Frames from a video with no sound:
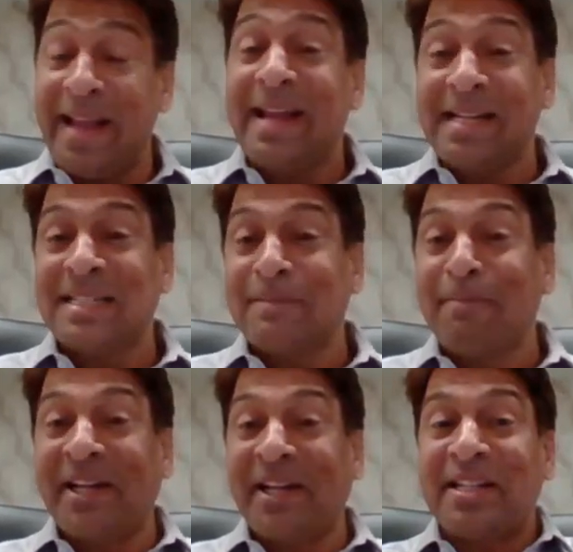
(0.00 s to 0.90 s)
Yes,
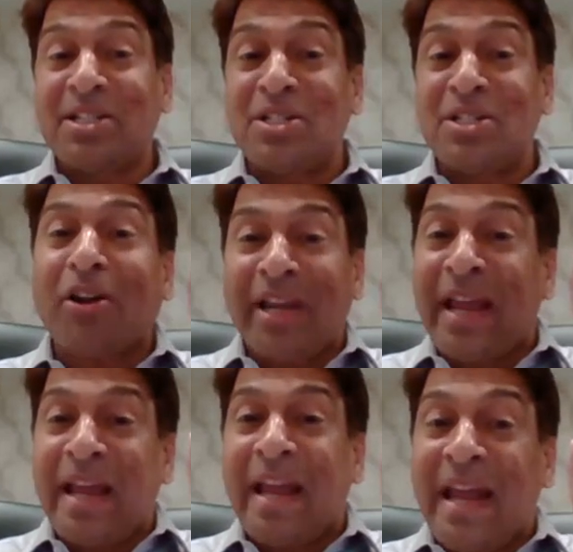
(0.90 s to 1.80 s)
but it is not
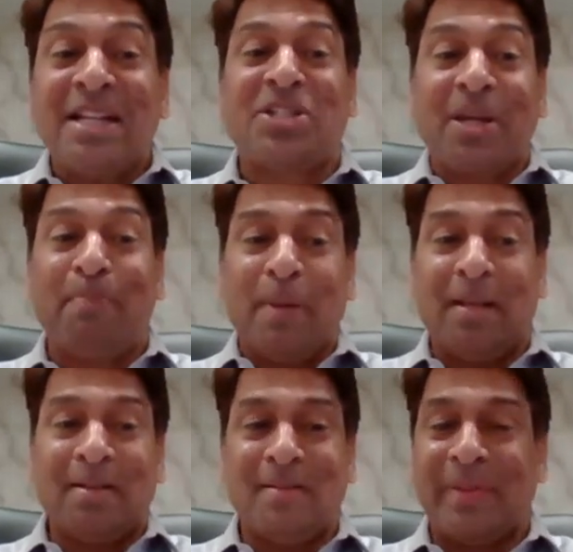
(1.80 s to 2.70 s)

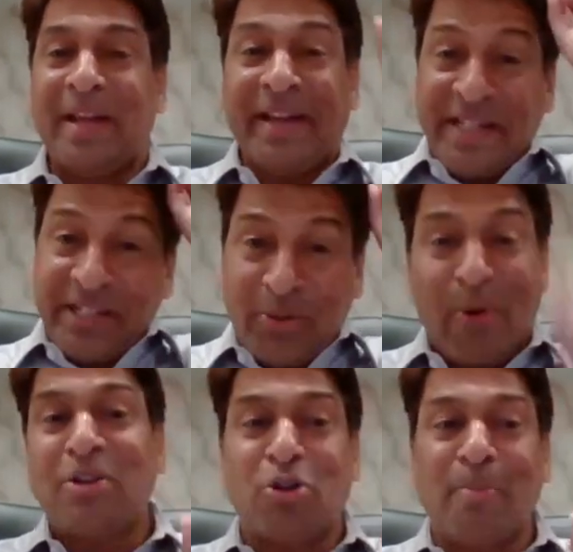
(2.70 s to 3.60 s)
eligible. It is
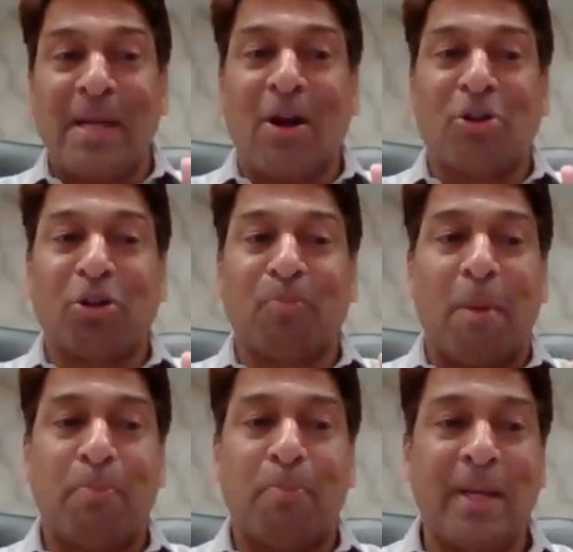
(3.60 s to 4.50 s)
going to be
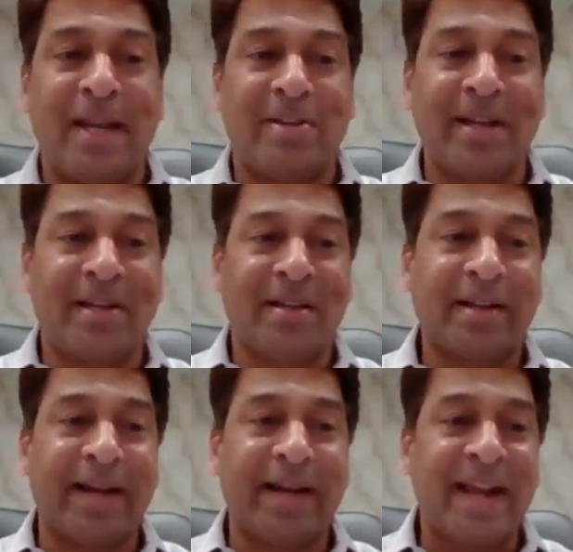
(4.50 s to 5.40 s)
auto-populated,
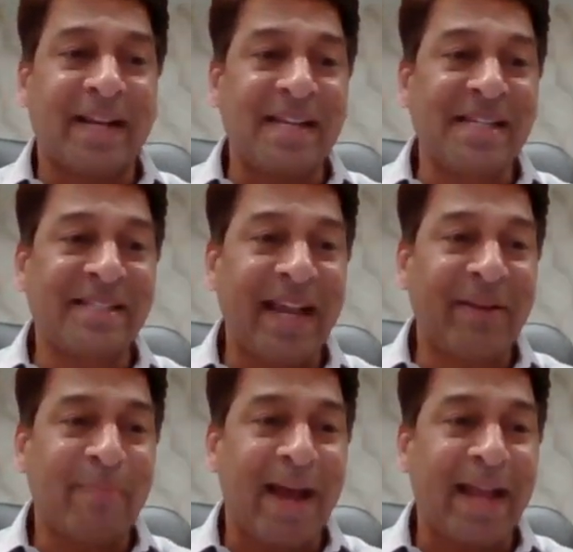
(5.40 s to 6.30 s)
correctly
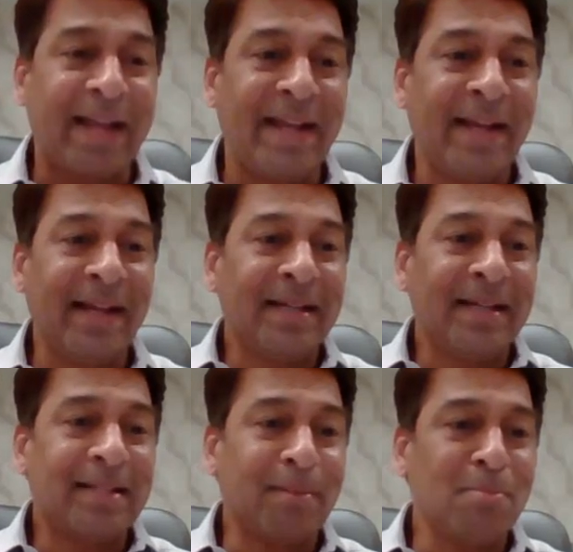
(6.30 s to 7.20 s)
said by
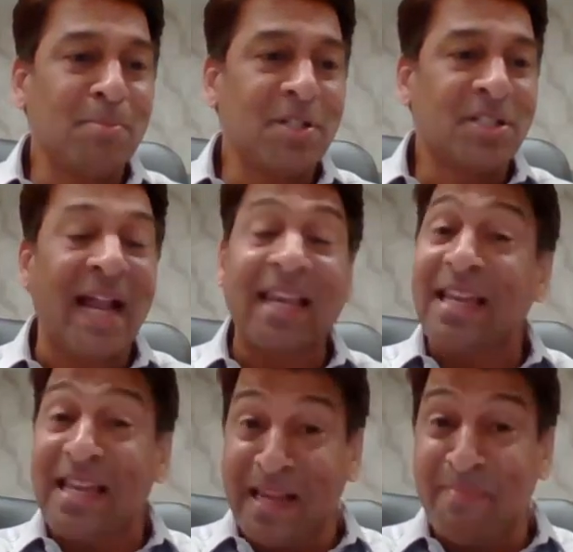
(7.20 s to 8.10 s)
some
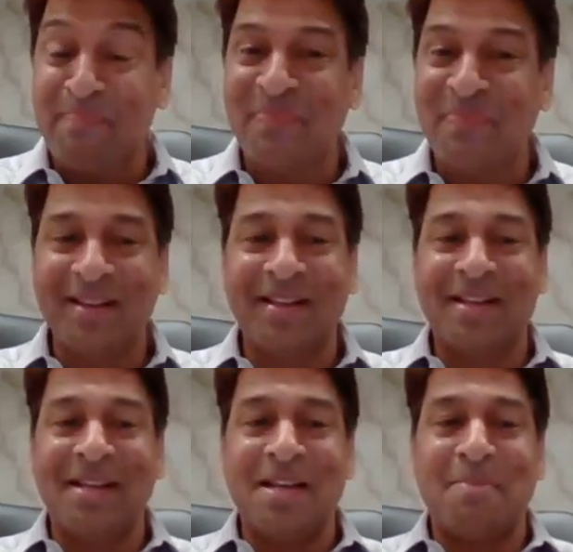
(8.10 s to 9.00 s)
Salim,
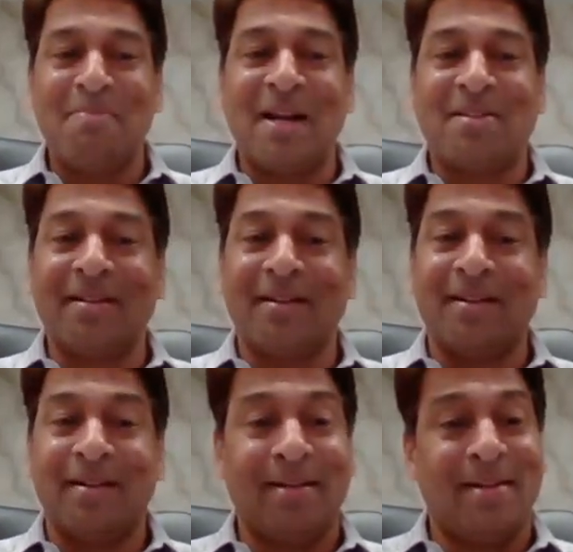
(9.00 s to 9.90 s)
but
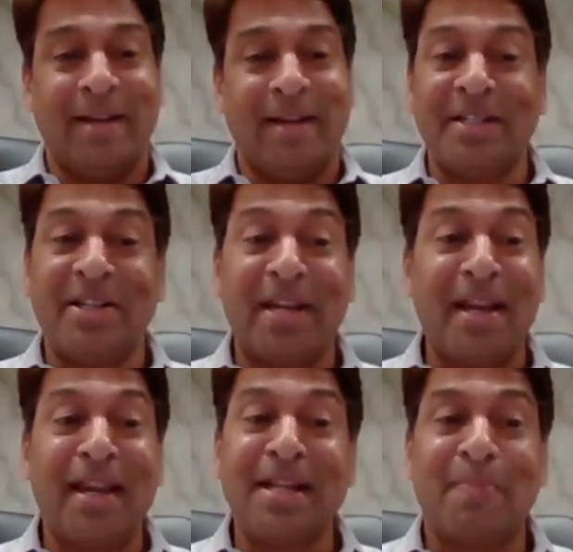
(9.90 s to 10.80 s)
it is
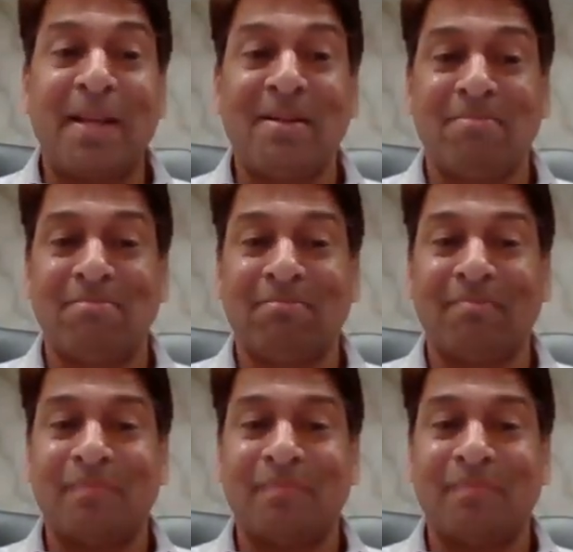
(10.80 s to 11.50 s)
ineligible.